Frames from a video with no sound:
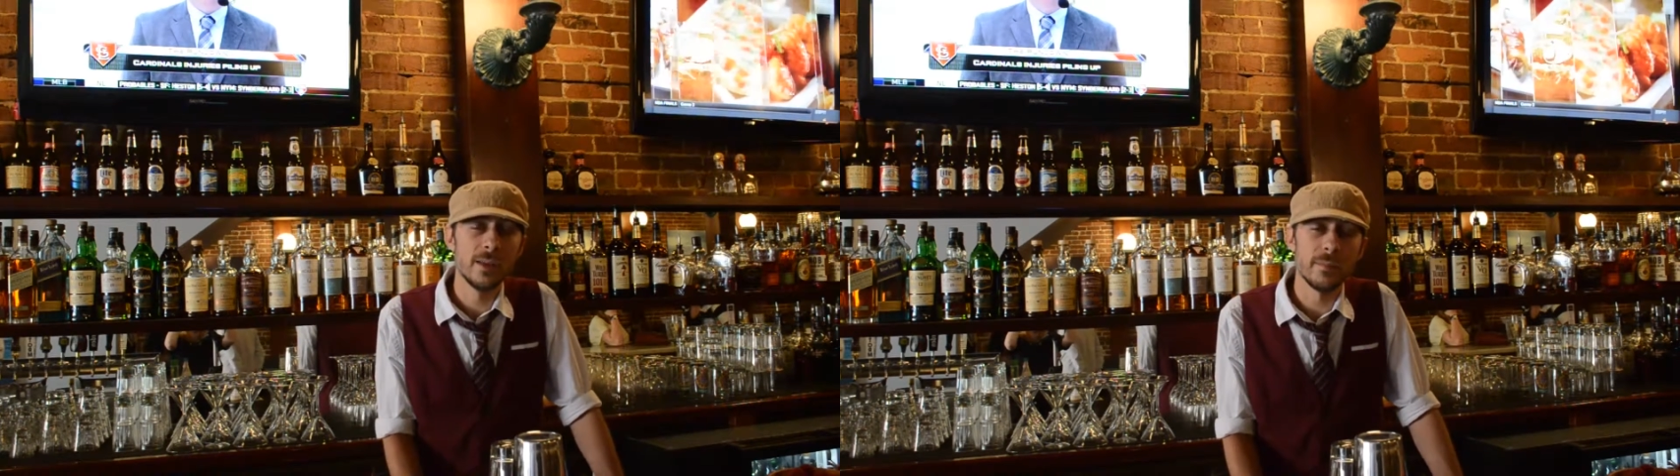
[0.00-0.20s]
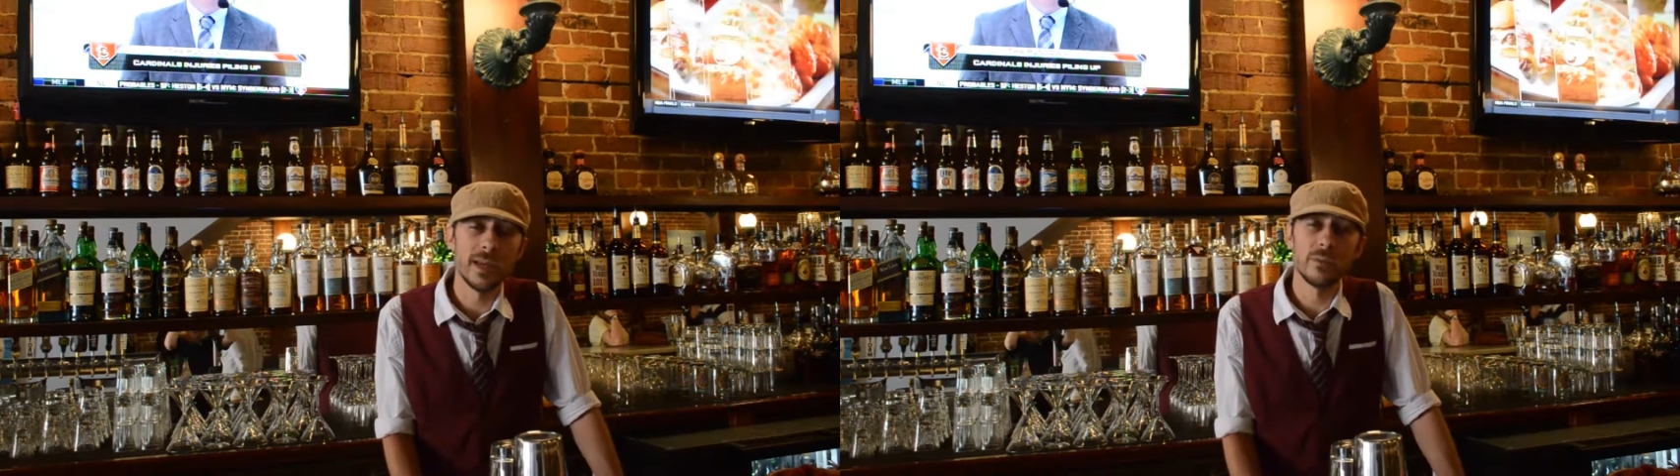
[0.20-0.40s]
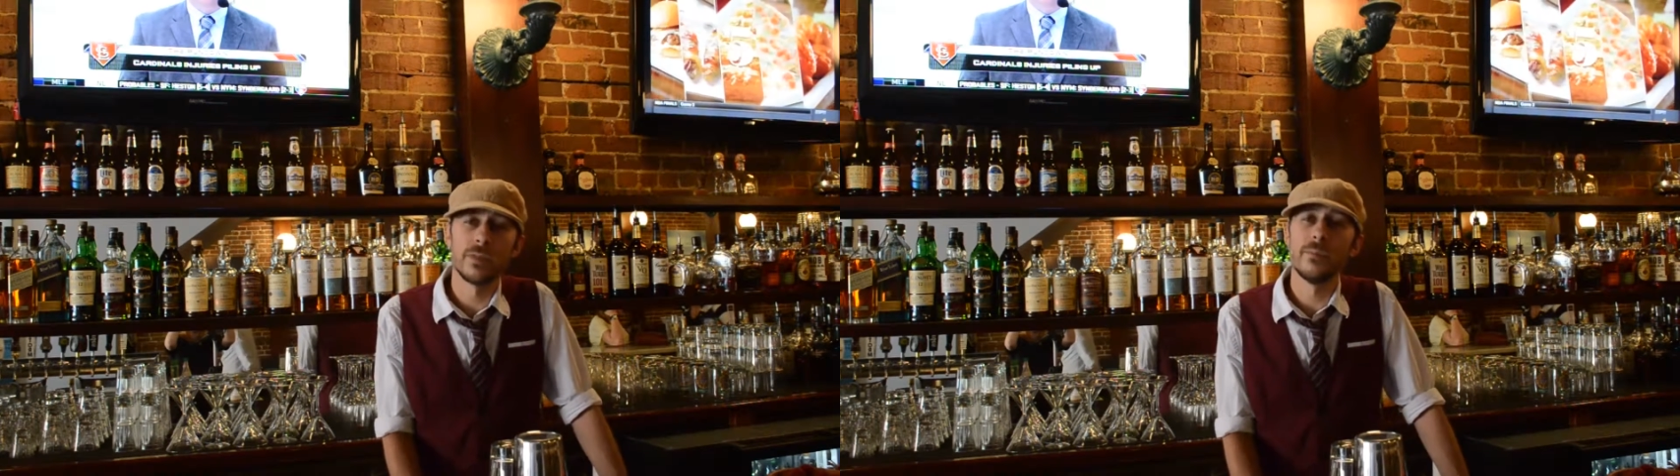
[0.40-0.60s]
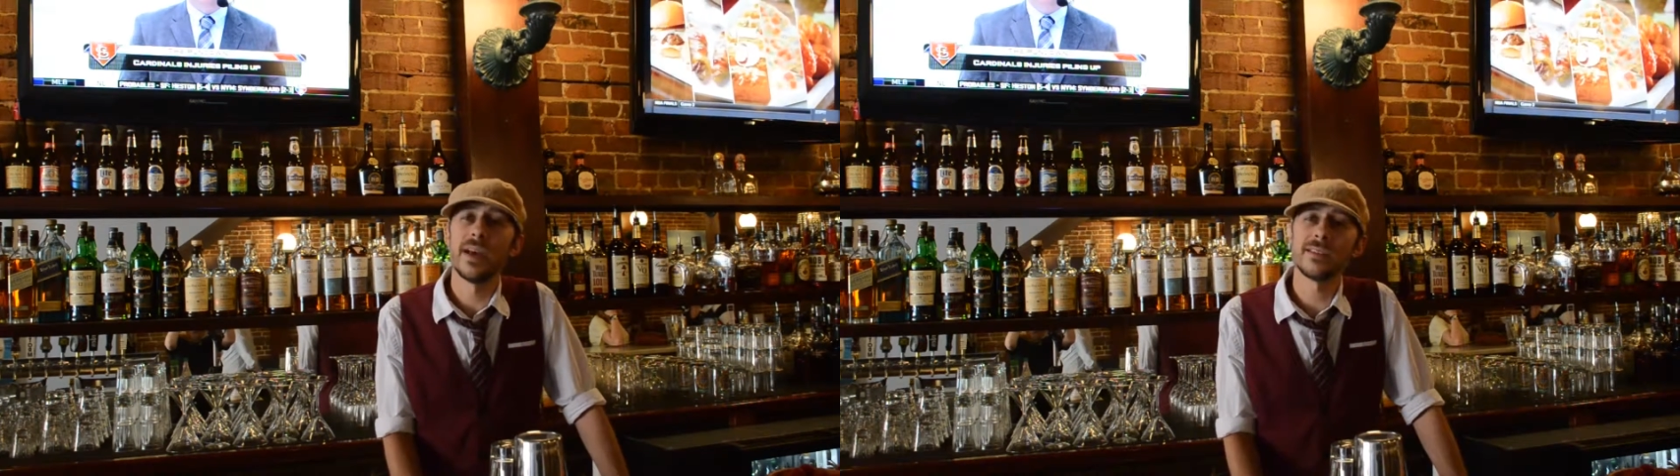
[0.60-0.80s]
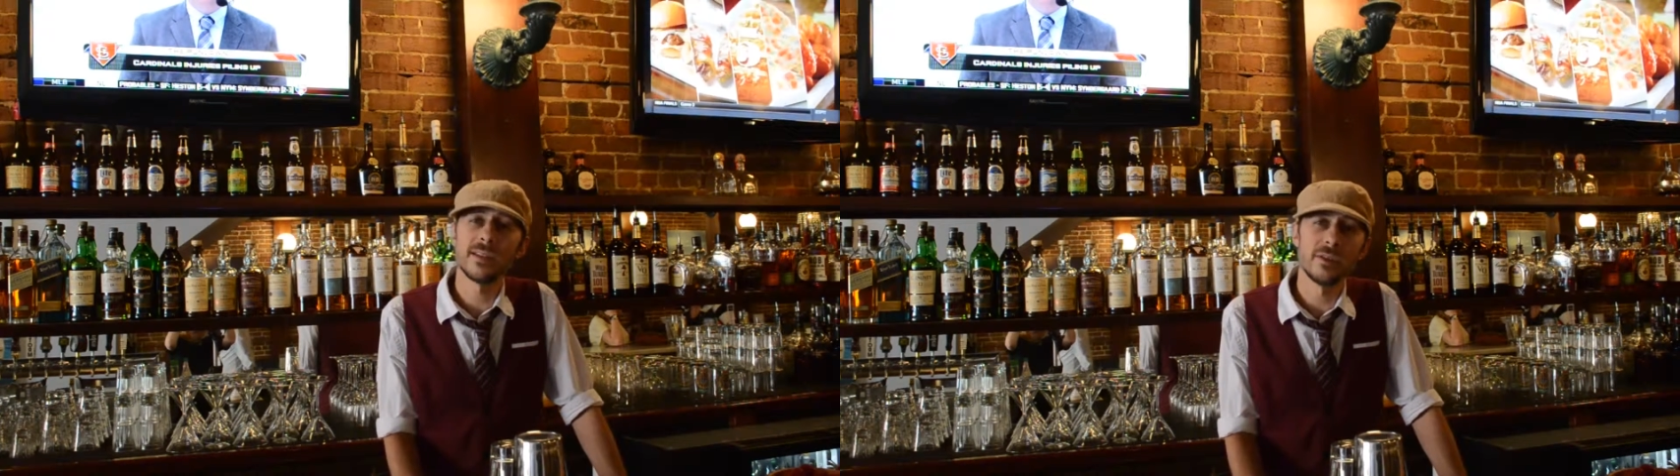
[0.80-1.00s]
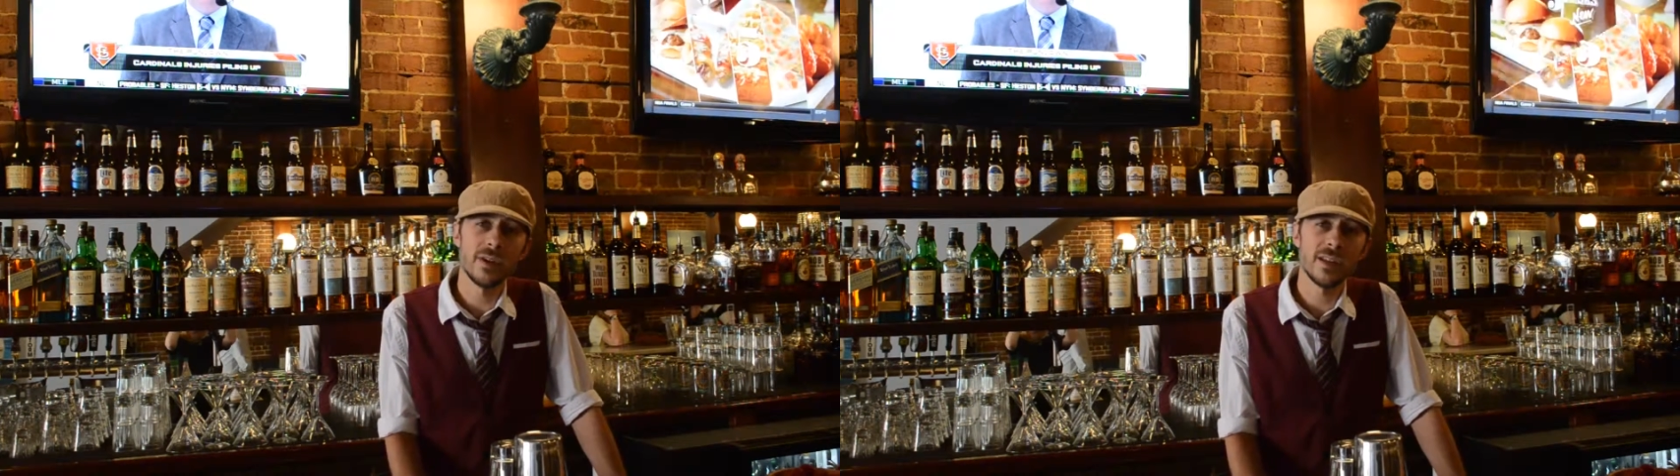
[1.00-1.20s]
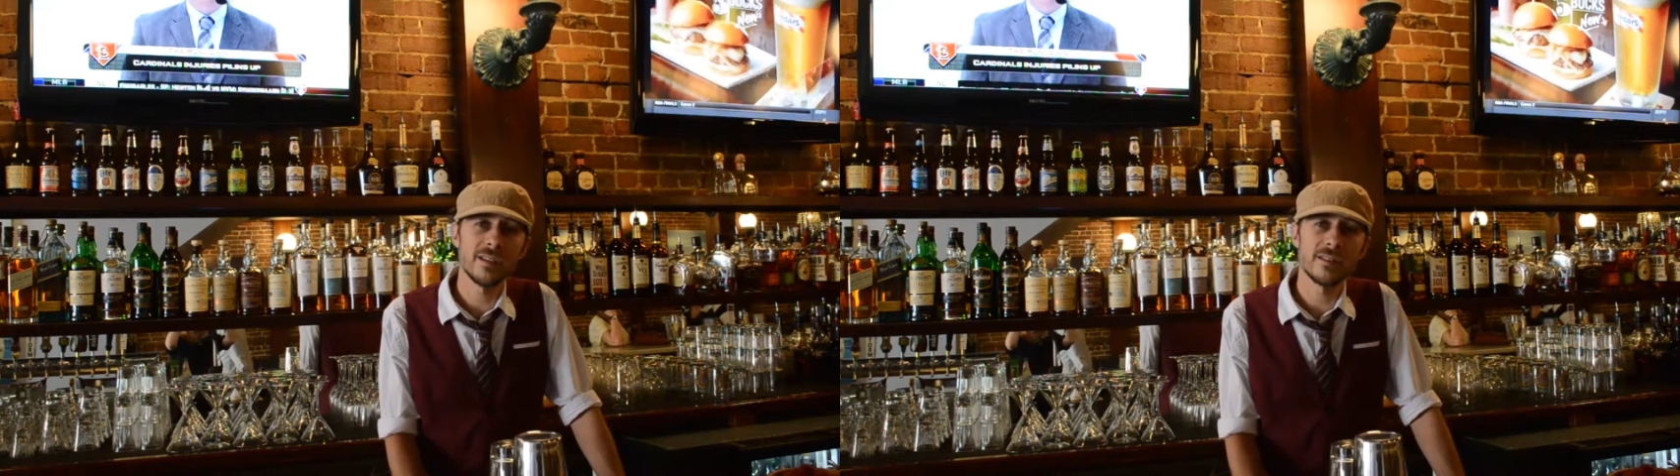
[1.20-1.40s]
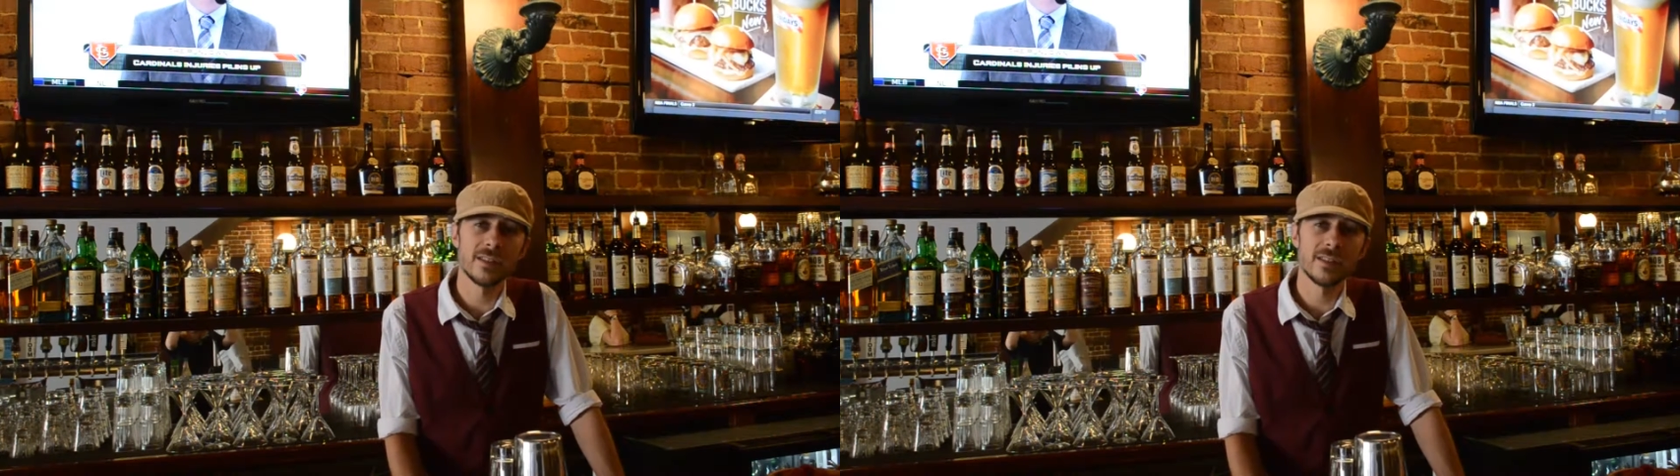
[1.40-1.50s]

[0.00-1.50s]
made with the best ingredients,